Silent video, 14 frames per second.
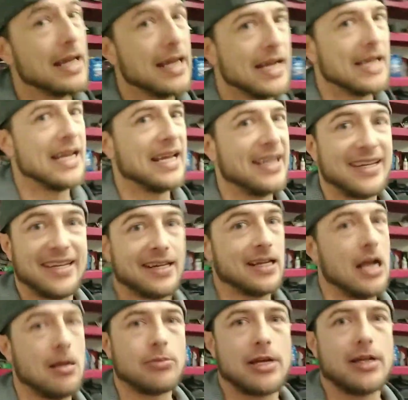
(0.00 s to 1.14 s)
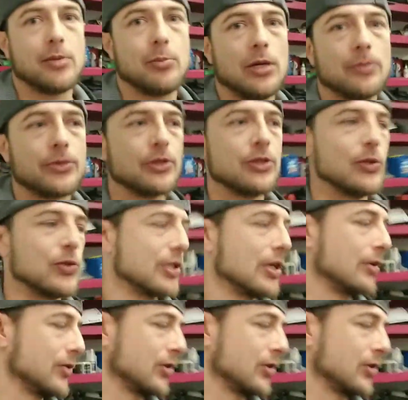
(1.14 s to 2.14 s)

and I'm kind of pumped to do so.